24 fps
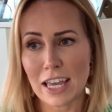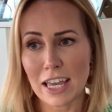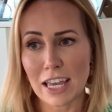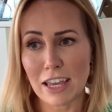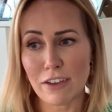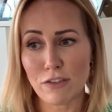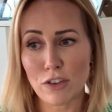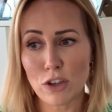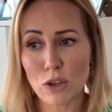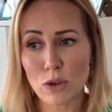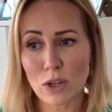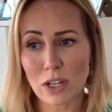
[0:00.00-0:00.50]
if
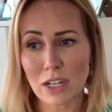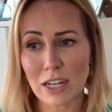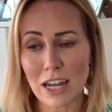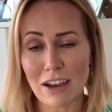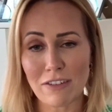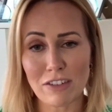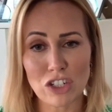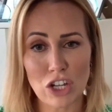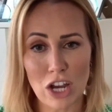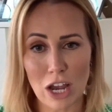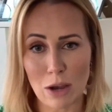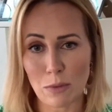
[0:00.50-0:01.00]
you can have a
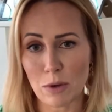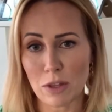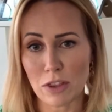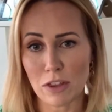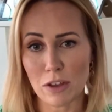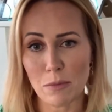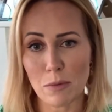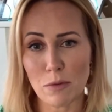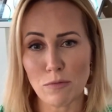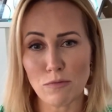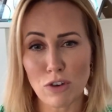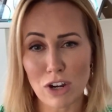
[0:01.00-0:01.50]
chat with
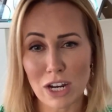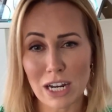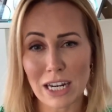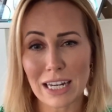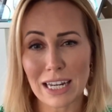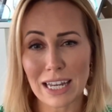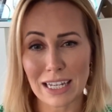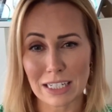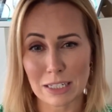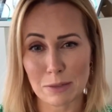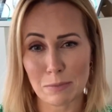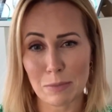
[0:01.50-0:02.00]
them and really
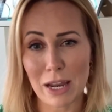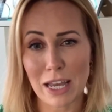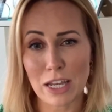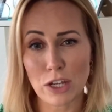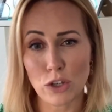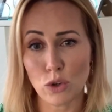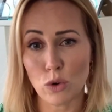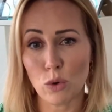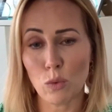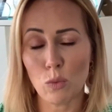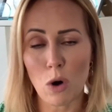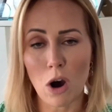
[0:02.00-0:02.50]
explain
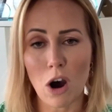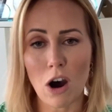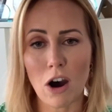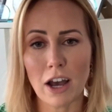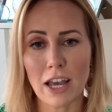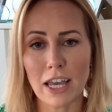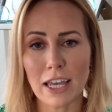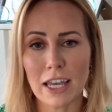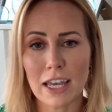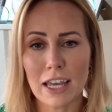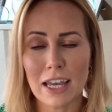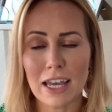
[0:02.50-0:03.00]
your
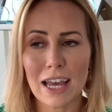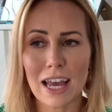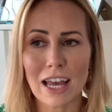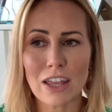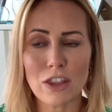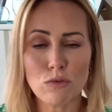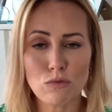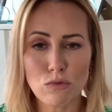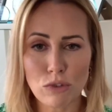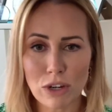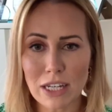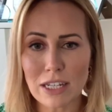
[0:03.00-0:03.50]
why and the
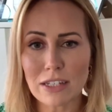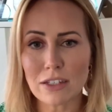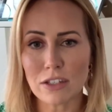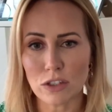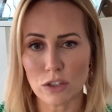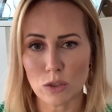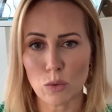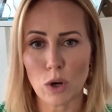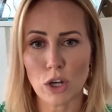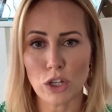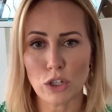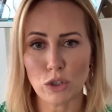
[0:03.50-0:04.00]
reasons
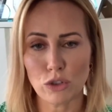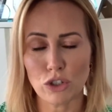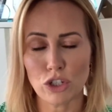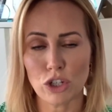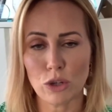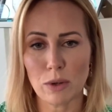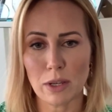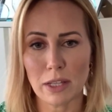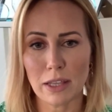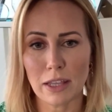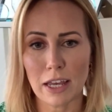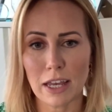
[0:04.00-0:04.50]
why you're
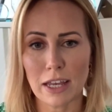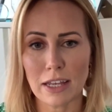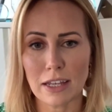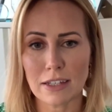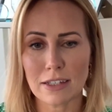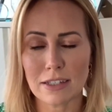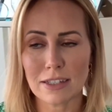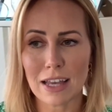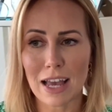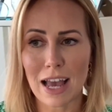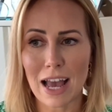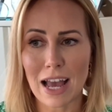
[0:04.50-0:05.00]
doing
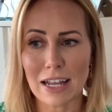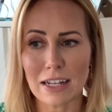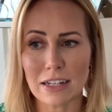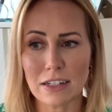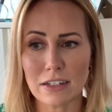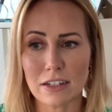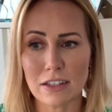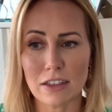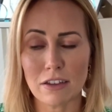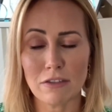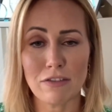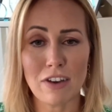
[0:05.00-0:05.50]
this and
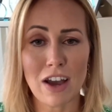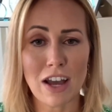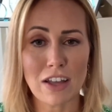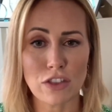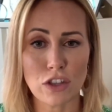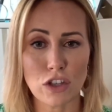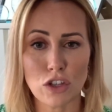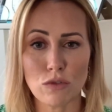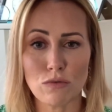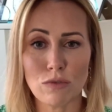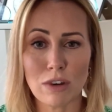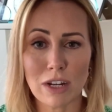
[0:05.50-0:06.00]
the fact that
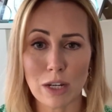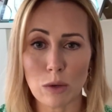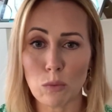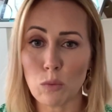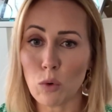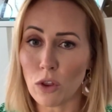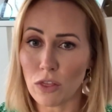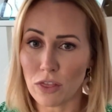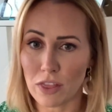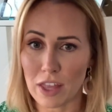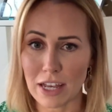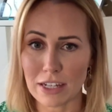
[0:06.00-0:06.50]
you really
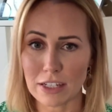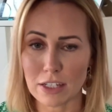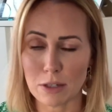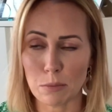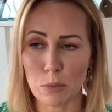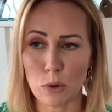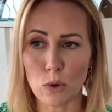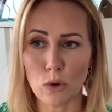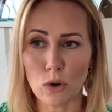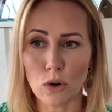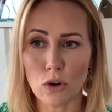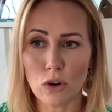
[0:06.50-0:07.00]
want their
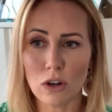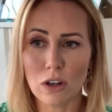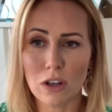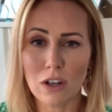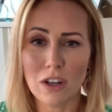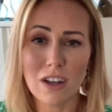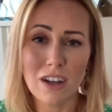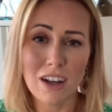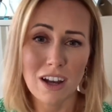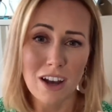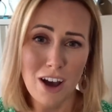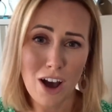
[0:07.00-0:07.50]
support,
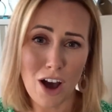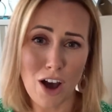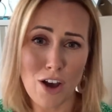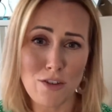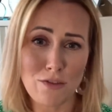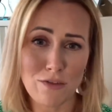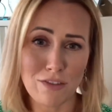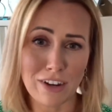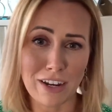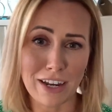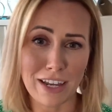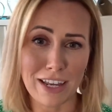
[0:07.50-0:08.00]

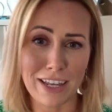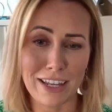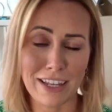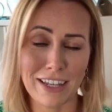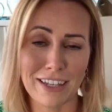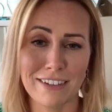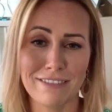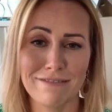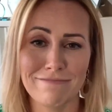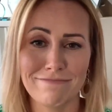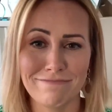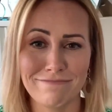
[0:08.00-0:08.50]
hopefully
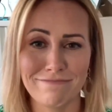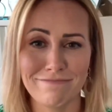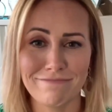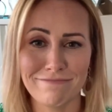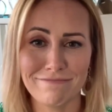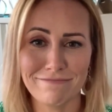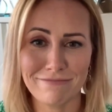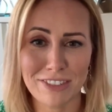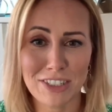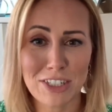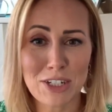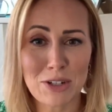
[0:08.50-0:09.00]

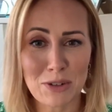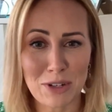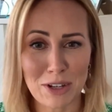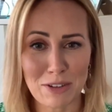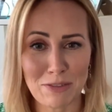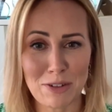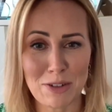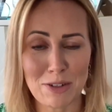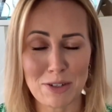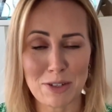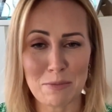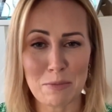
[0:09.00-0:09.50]
she'll give
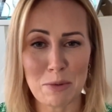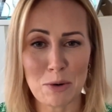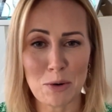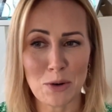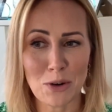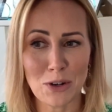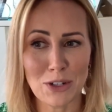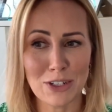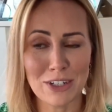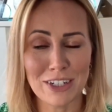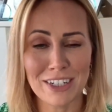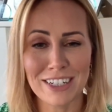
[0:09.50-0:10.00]
you support
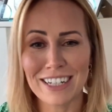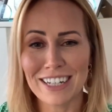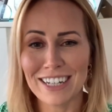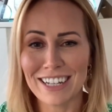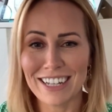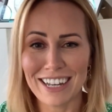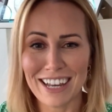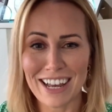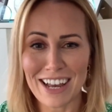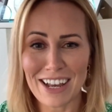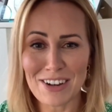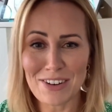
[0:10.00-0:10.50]

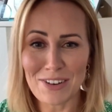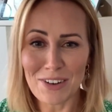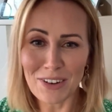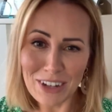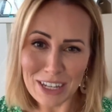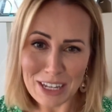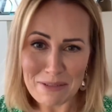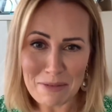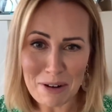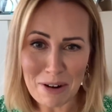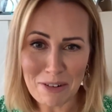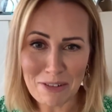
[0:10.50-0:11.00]
and not
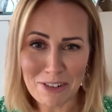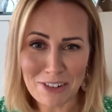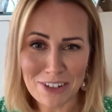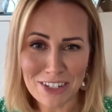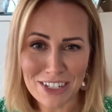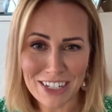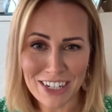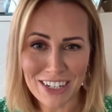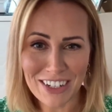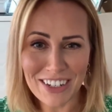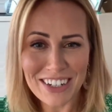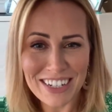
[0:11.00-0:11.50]
keep offering
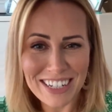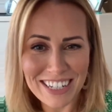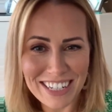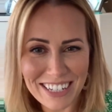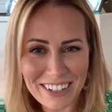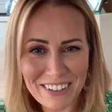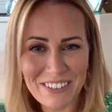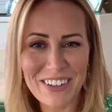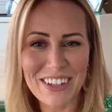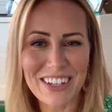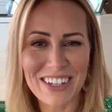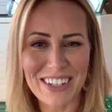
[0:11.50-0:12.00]
you
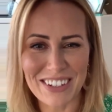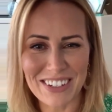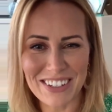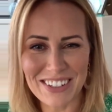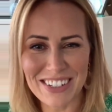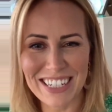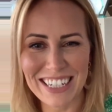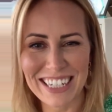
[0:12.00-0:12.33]
food.